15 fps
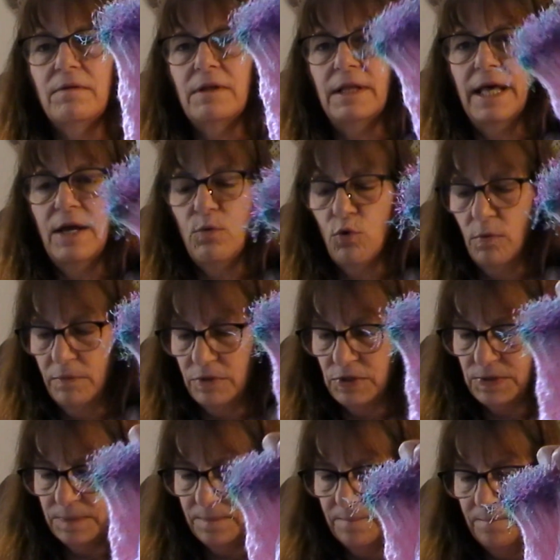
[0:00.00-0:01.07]
The leg
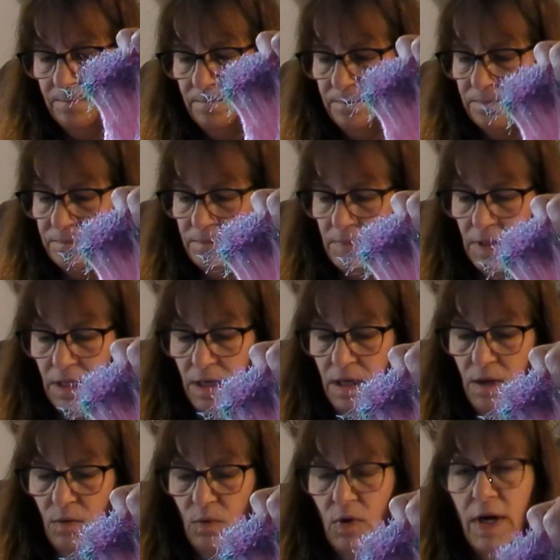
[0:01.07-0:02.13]
warmers.
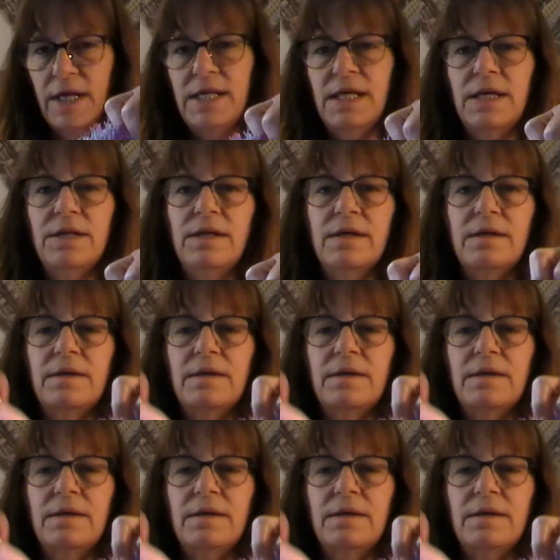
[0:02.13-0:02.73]
Well, I did